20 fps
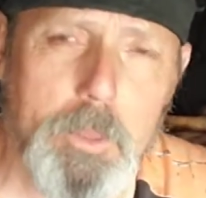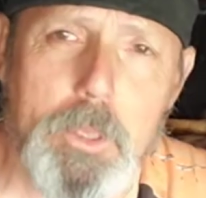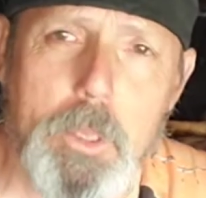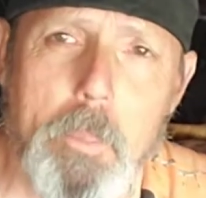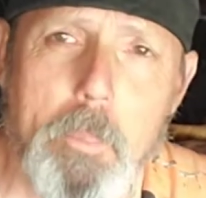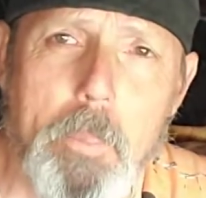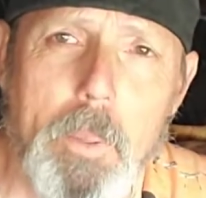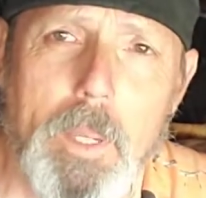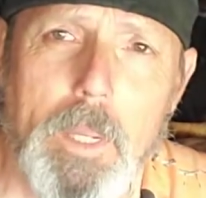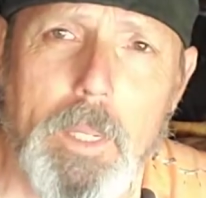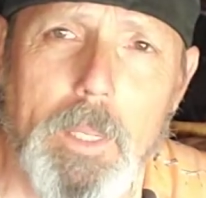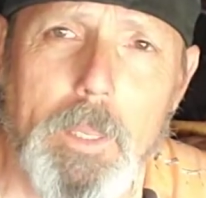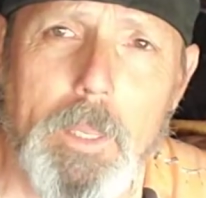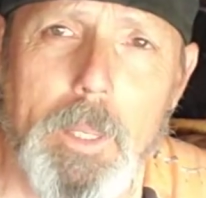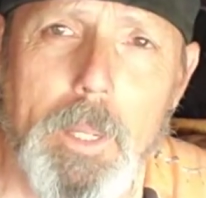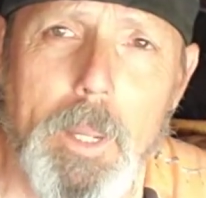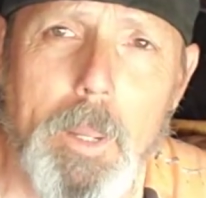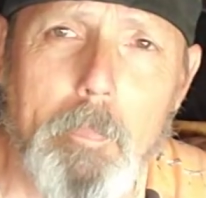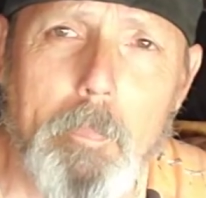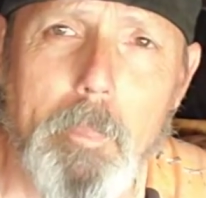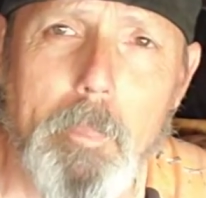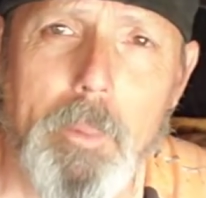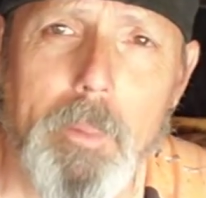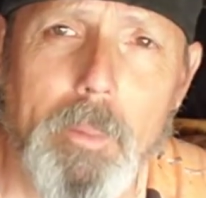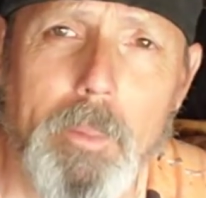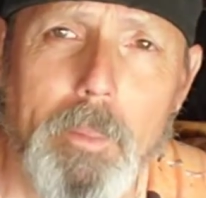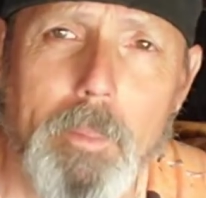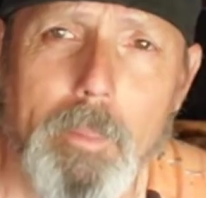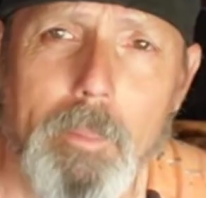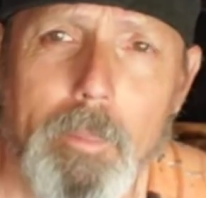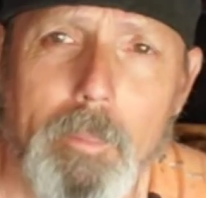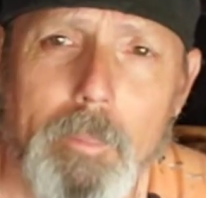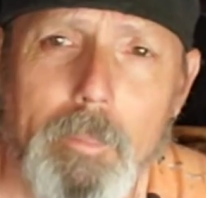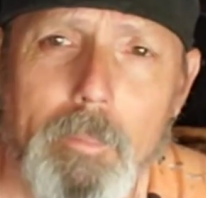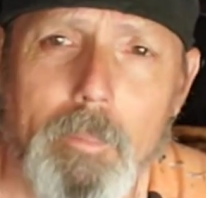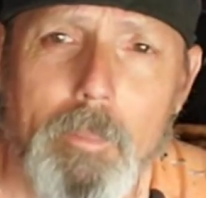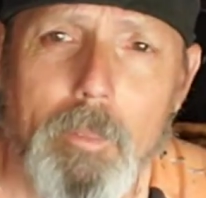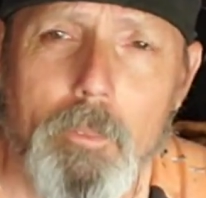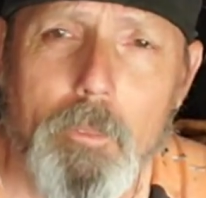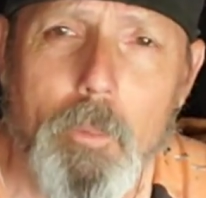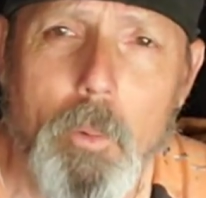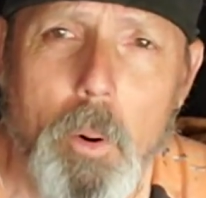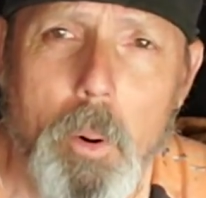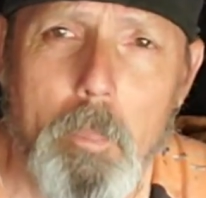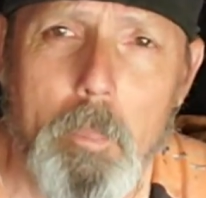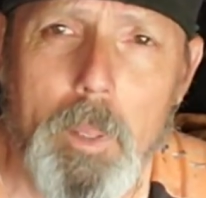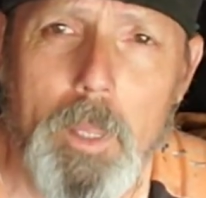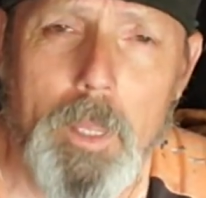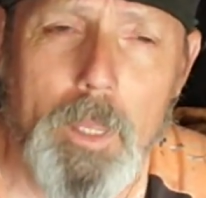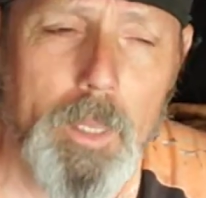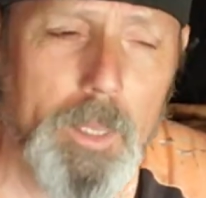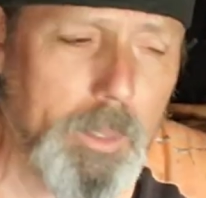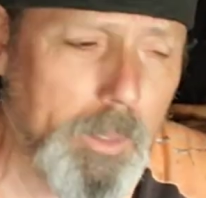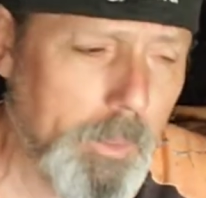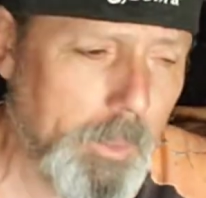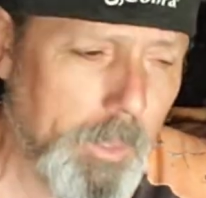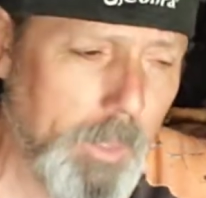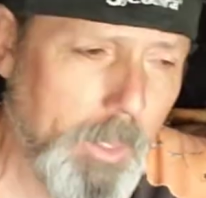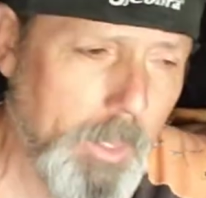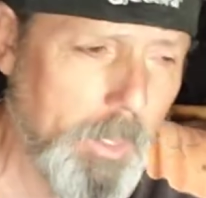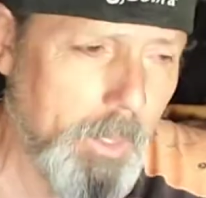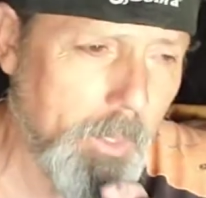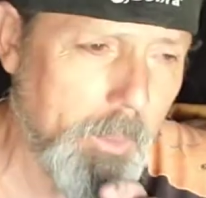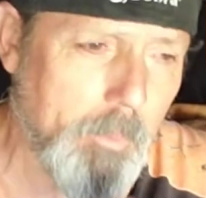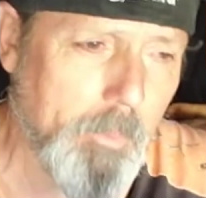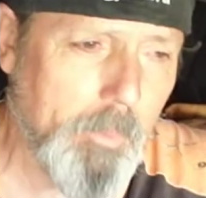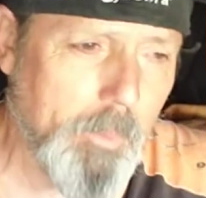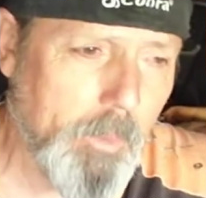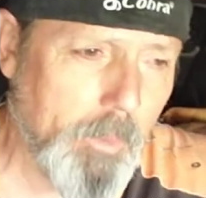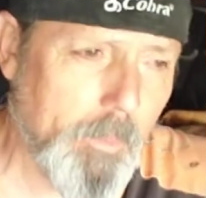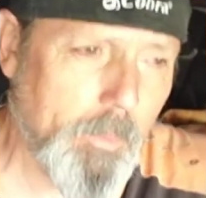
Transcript: to pick it up and for me and